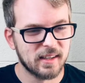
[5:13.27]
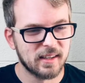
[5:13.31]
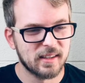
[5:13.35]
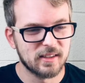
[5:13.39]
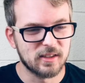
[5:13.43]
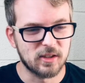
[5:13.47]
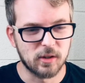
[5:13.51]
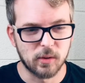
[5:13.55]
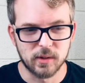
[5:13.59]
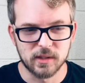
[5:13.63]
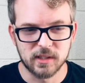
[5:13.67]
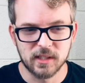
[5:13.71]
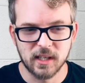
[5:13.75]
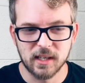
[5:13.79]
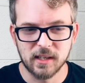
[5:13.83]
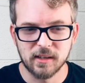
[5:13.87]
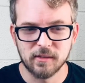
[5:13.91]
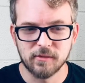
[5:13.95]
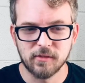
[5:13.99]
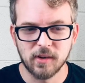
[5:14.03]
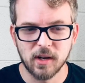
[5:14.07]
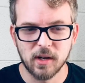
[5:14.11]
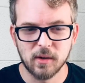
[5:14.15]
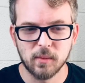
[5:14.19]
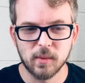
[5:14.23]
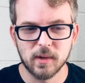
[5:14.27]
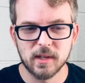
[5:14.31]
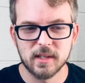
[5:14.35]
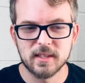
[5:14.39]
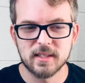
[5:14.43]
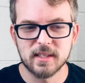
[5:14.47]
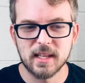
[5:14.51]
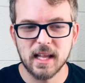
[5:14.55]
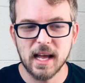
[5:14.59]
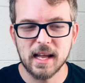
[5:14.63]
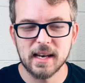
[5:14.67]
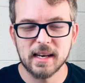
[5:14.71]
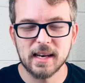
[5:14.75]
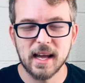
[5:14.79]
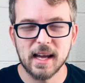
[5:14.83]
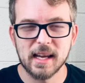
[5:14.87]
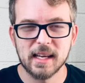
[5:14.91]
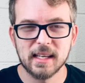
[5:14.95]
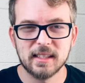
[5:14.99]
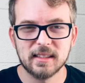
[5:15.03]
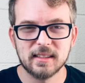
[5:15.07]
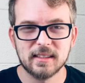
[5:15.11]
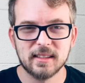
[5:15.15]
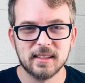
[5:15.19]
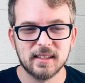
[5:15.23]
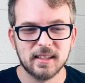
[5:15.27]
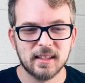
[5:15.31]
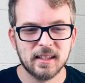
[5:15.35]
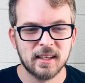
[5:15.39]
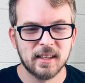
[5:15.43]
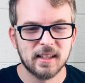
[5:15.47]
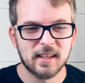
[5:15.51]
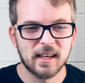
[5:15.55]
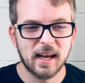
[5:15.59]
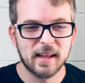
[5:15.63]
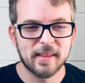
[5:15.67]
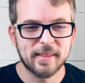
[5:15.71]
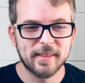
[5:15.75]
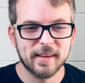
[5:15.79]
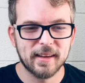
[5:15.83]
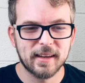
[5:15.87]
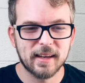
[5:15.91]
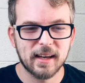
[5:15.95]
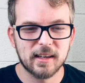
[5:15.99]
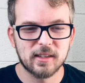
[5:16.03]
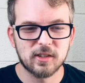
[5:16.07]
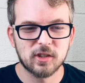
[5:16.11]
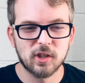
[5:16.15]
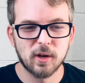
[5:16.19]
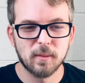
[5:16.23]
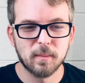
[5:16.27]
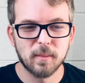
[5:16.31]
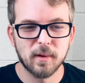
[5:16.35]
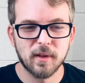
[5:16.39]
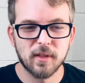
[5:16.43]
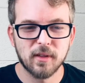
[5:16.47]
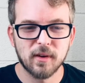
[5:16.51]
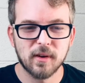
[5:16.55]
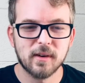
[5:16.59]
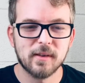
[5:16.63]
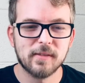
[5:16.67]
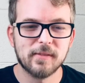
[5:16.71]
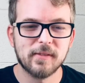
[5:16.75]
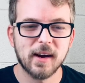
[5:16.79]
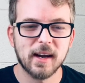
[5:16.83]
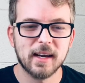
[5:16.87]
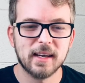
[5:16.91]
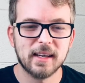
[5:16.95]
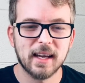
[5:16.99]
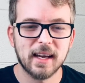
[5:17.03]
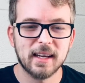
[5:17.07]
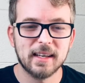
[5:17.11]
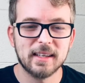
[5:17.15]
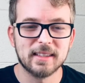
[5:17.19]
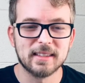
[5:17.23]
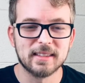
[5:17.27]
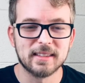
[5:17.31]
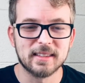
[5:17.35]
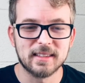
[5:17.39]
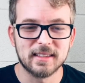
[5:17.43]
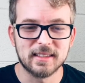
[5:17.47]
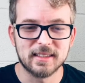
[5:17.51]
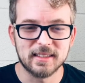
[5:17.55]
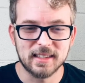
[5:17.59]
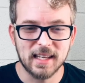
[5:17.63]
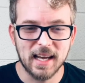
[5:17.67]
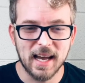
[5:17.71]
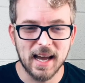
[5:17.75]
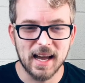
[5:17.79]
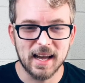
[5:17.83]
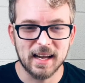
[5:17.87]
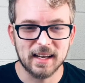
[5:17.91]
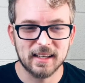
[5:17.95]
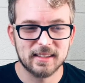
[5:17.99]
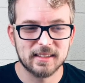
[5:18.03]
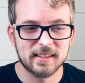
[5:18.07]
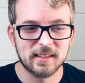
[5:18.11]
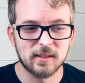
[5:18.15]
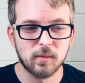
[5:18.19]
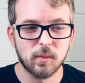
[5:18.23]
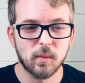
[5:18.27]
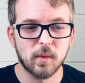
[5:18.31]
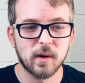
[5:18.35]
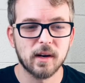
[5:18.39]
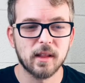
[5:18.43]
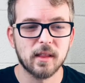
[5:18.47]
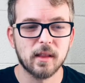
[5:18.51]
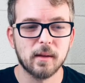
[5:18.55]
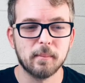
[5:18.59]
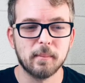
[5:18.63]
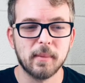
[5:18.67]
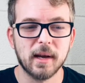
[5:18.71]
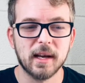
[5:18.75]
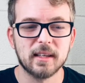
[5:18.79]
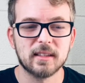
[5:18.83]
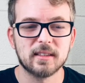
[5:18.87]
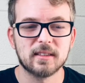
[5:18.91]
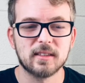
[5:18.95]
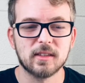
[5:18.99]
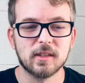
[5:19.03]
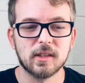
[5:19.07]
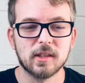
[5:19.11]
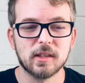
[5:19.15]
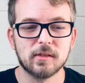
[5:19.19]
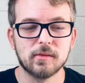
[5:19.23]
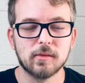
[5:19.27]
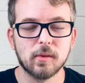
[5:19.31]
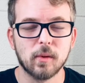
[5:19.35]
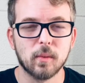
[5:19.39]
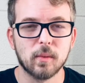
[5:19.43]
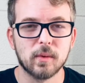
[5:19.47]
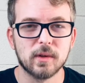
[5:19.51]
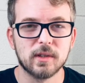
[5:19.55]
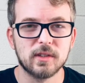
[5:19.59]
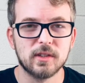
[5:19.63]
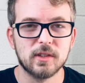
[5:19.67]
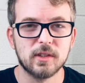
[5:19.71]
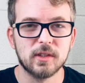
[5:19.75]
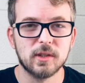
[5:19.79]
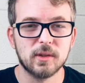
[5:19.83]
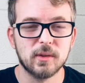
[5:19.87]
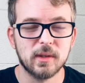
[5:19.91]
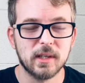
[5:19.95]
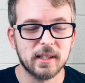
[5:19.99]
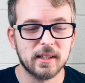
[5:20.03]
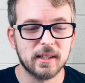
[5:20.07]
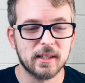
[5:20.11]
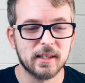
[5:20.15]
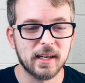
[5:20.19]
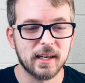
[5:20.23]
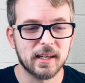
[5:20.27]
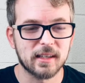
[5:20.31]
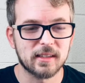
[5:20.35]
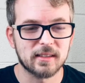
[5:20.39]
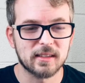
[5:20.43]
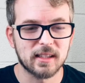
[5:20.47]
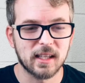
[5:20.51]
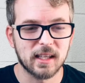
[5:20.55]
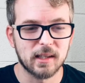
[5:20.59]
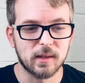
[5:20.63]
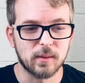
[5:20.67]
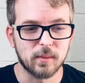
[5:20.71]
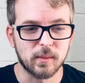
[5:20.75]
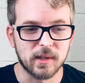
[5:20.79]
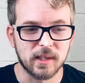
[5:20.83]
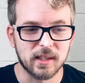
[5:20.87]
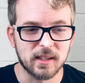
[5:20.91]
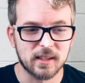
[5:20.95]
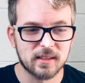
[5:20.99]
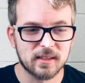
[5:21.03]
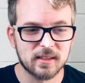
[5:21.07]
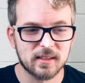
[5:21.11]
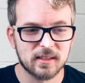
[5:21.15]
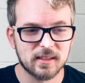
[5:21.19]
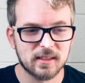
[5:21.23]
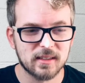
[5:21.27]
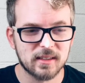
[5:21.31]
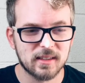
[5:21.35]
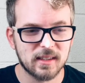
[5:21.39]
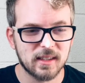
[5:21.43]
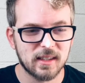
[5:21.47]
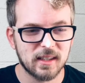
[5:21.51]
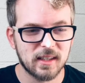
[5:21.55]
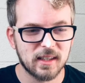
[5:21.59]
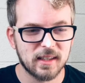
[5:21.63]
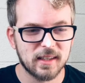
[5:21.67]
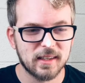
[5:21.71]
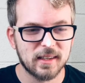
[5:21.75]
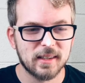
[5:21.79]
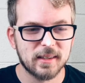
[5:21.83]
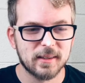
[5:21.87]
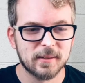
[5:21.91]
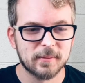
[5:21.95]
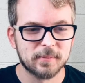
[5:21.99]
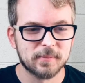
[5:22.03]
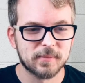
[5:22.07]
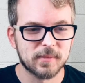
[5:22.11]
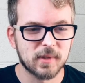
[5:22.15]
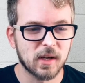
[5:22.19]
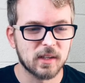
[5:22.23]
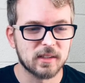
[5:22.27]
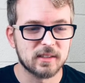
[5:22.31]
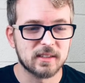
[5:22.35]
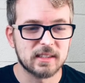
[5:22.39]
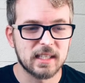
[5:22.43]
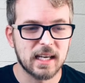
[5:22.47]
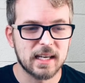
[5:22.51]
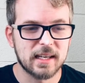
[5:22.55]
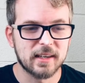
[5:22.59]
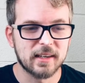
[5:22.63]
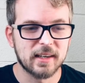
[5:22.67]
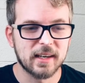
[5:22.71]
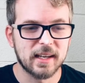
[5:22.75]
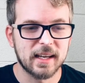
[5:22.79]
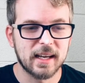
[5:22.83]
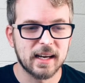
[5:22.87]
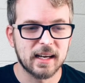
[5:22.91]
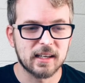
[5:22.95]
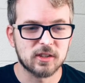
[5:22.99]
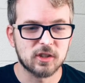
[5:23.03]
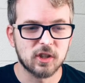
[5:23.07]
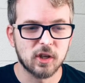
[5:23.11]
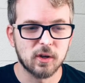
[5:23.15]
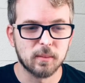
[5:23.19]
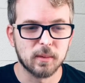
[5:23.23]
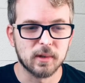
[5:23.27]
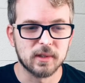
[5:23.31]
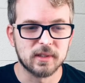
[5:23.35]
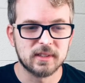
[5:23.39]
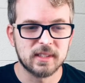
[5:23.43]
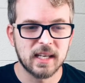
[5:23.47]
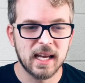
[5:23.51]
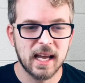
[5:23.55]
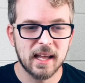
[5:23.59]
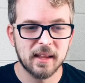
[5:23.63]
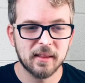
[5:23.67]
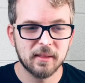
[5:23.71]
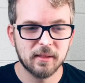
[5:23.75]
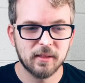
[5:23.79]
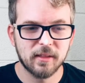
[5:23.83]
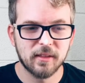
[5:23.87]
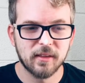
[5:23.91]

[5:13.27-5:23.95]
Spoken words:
So a ton of fun ones that night. I think October 3rd Fight Night is stacked and one of the best to look forward to in the next 9 weeks. On Saturday, October 10th,